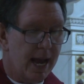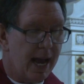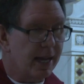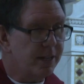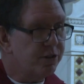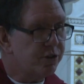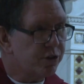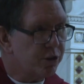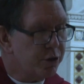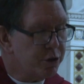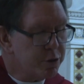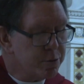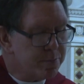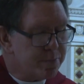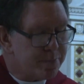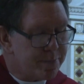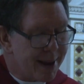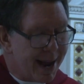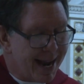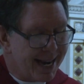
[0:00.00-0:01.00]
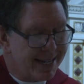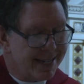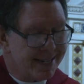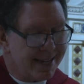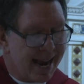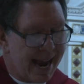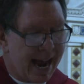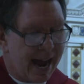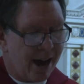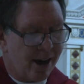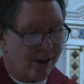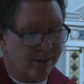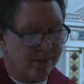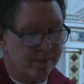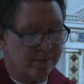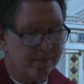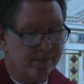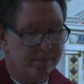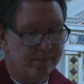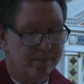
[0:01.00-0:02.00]
And so you bend down
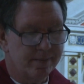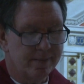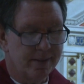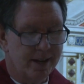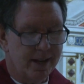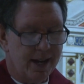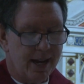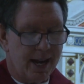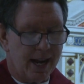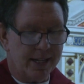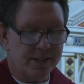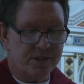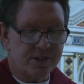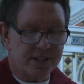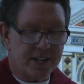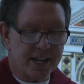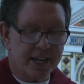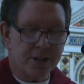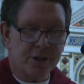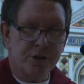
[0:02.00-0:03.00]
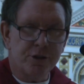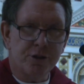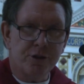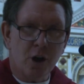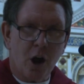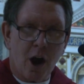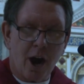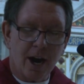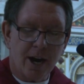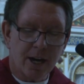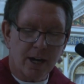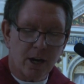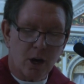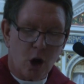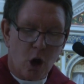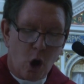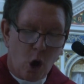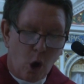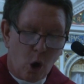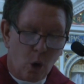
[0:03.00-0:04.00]
and see a dark
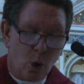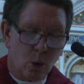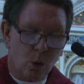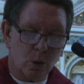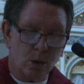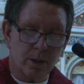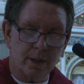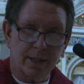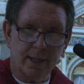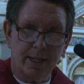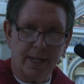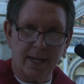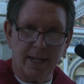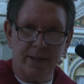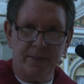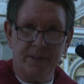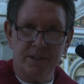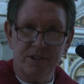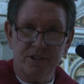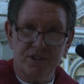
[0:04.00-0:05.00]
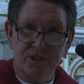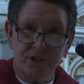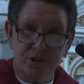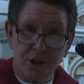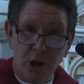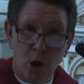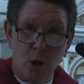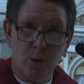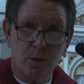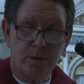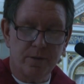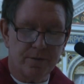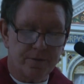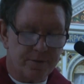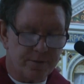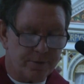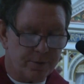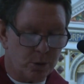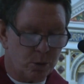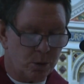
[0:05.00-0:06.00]
hole in the stone
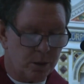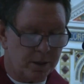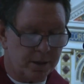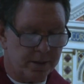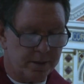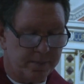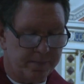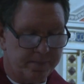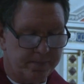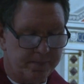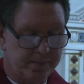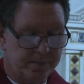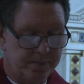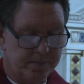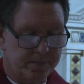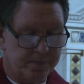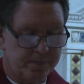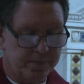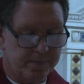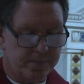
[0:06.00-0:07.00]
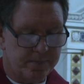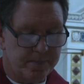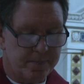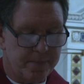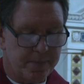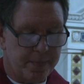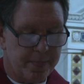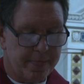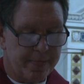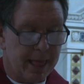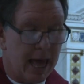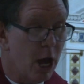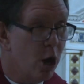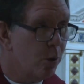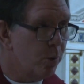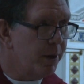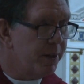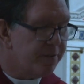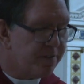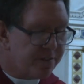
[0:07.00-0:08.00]
floor.
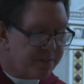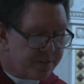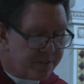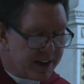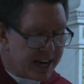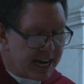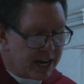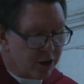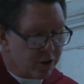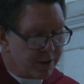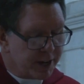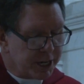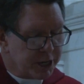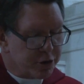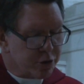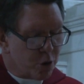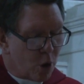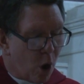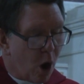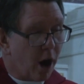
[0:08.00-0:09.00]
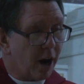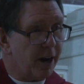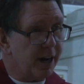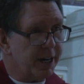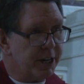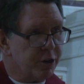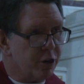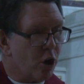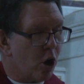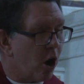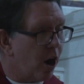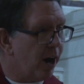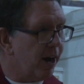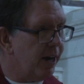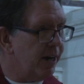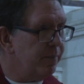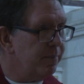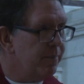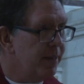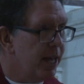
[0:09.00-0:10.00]
With fear in your
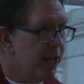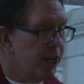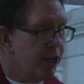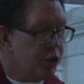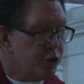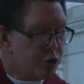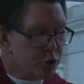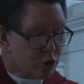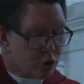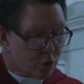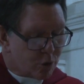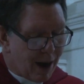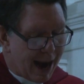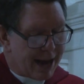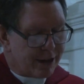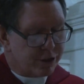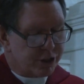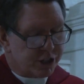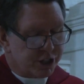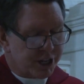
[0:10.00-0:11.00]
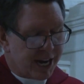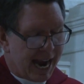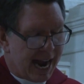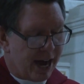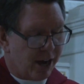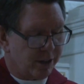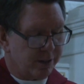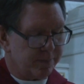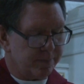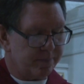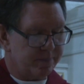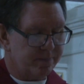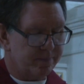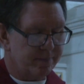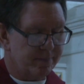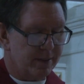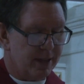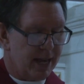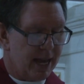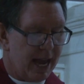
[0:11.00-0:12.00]
heart, you crouch down
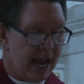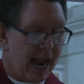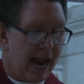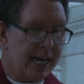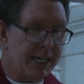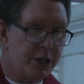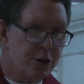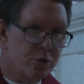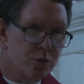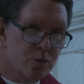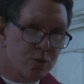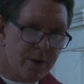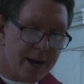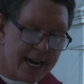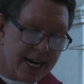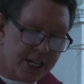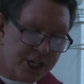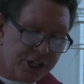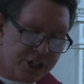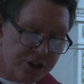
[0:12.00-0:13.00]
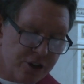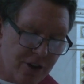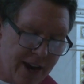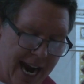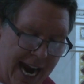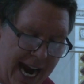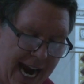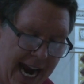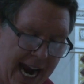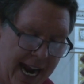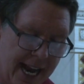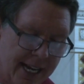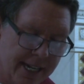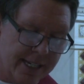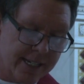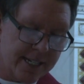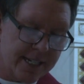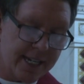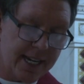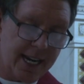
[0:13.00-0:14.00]
and you reach your
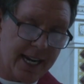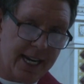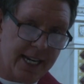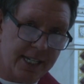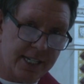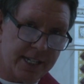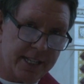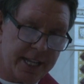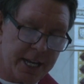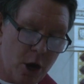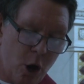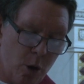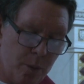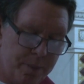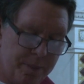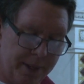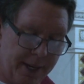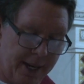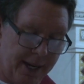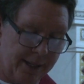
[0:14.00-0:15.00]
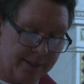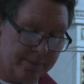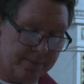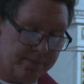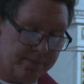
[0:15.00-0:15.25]
hand into the opening